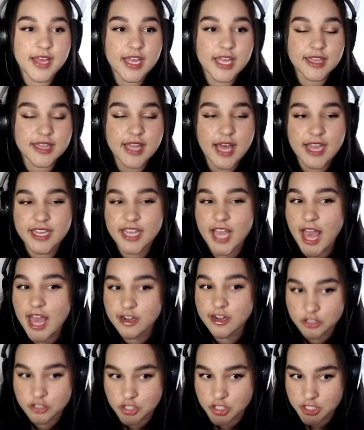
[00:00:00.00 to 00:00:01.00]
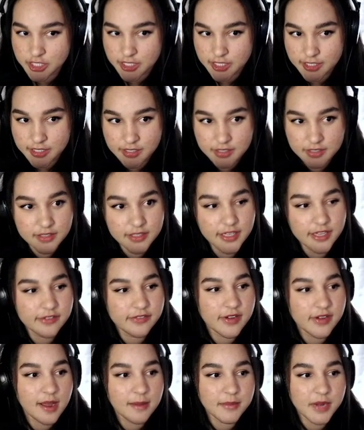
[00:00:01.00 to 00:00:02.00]
lack energy
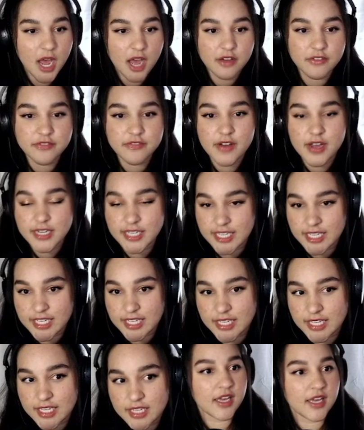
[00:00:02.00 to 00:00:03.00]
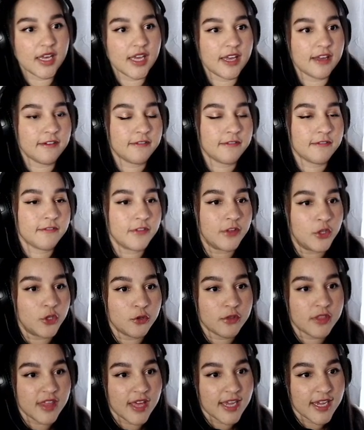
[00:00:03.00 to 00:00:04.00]
if I'm not funny, if
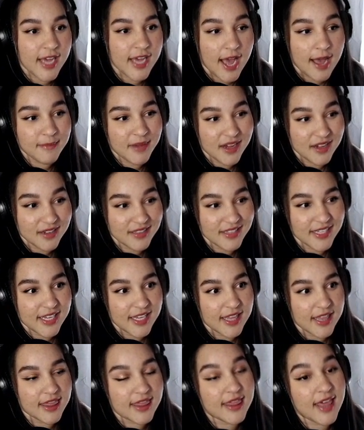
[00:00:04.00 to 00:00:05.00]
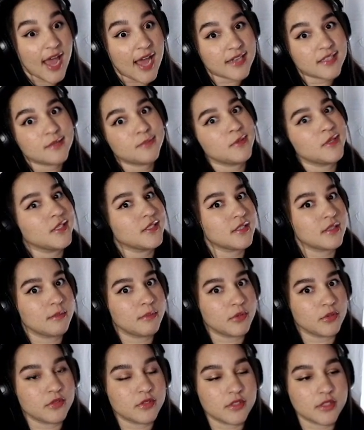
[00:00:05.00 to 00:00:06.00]
you think I'm ugly, that's because of the
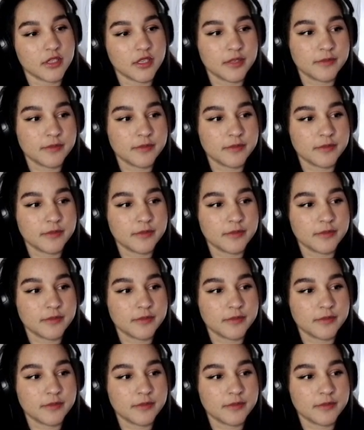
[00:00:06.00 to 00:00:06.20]
booster.